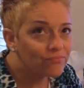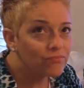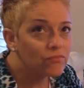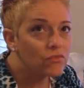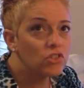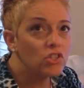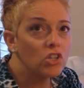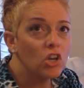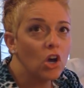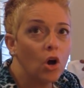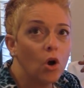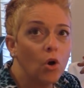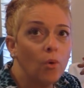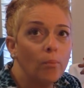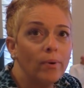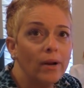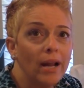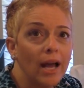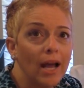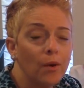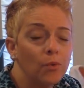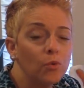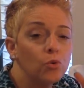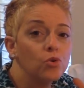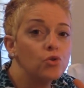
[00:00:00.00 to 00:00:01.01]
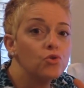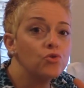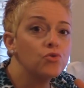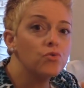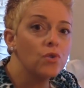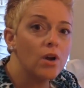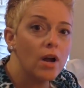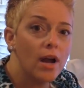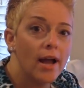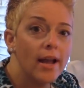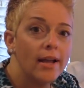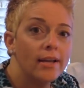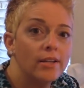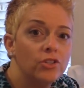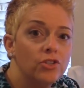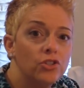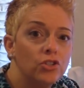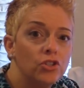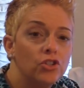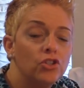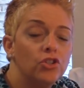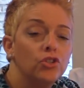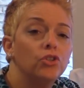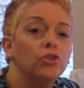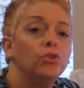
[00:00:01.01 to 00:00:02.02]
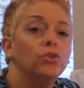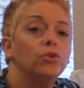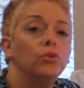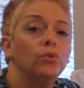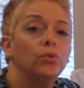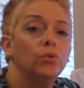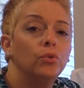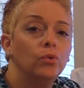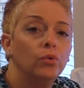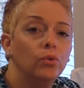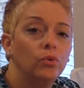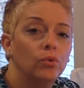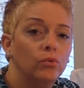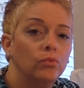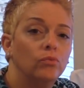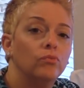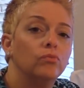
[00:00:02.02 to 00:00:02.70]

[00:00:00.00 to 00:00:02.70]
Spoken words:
But I will try to do